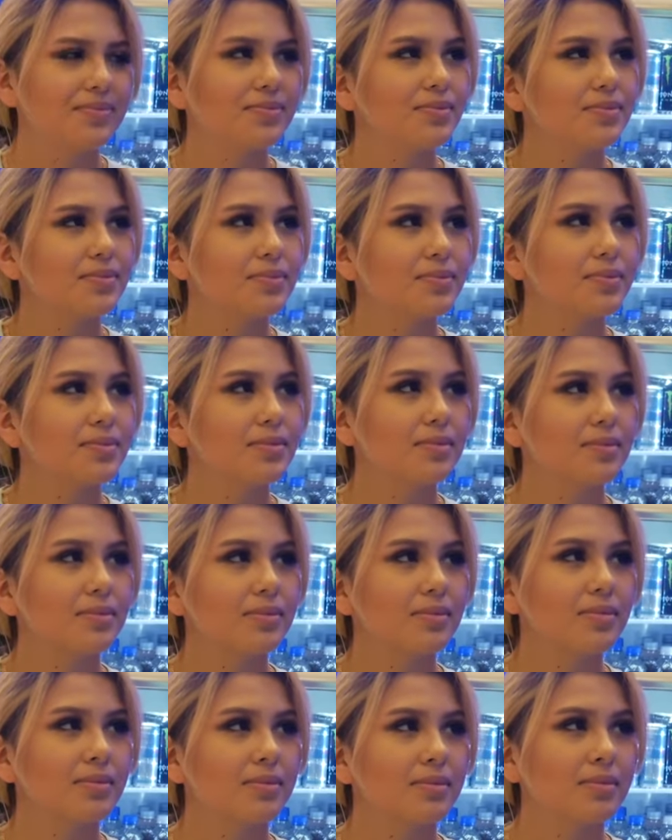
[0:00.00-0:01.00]

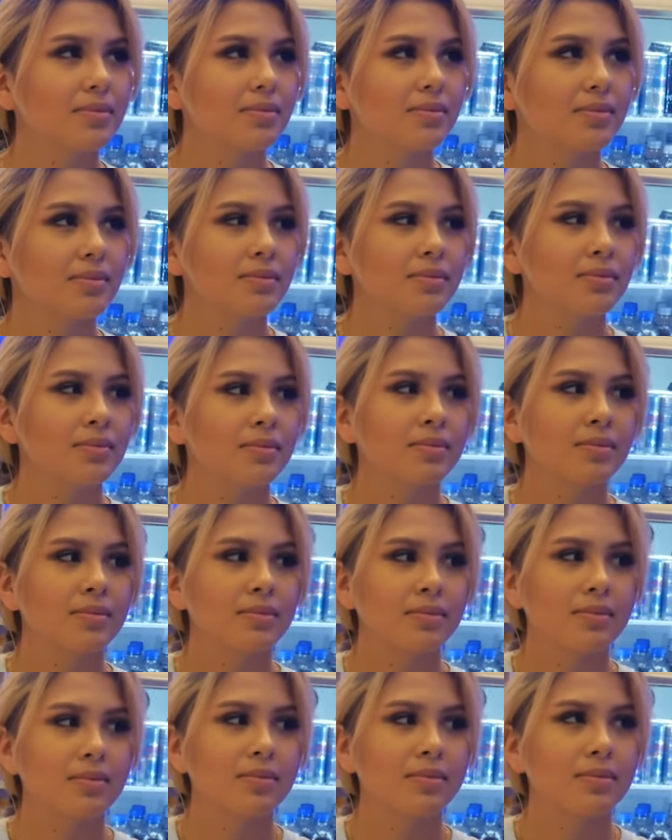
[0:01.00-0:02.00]

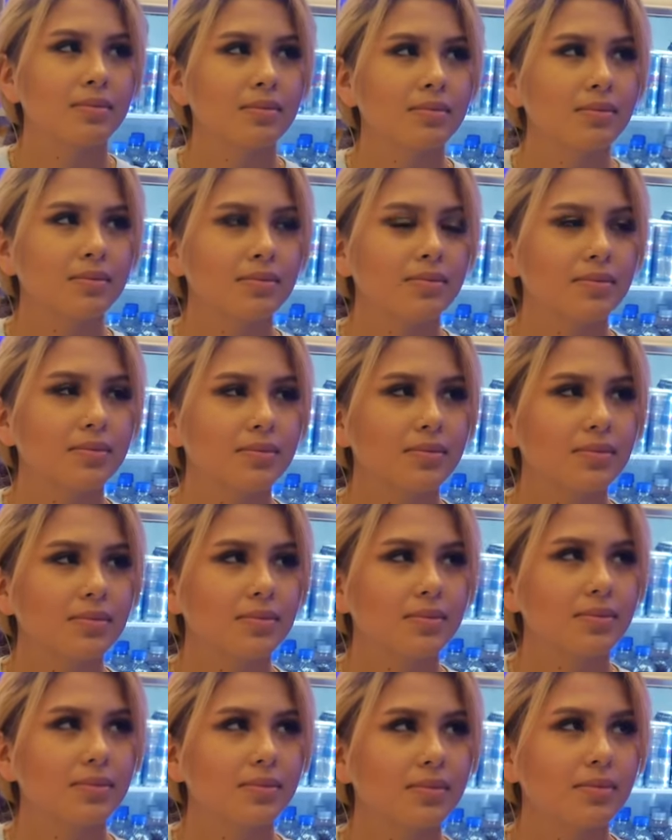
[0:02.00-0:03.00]

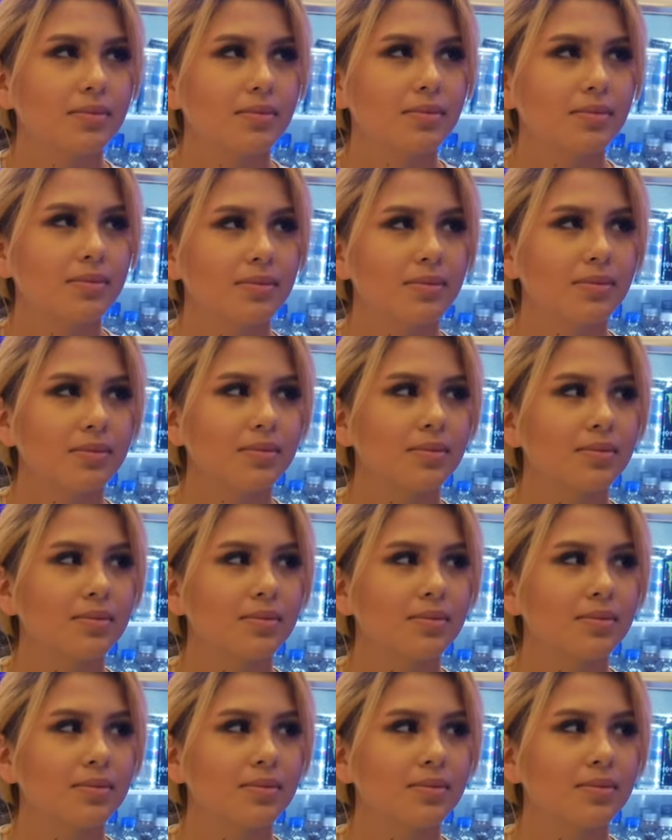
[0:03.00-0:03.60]
[no speech]